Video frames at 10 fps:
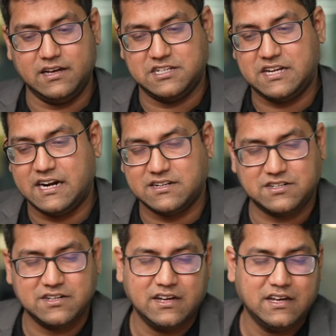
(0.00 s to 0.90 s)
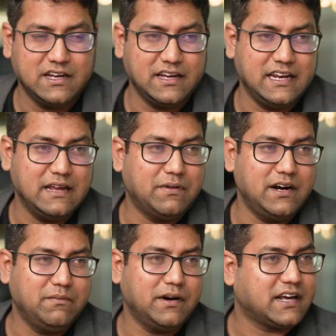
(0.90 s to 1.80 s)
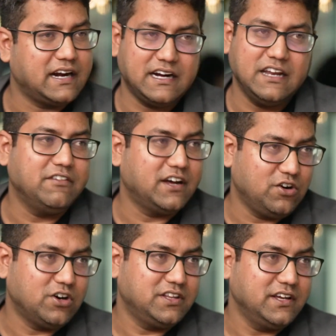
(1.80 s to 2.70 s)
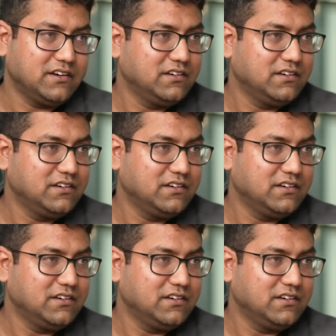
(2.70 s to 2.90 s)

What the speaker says: starts enabled, but currently we are not there.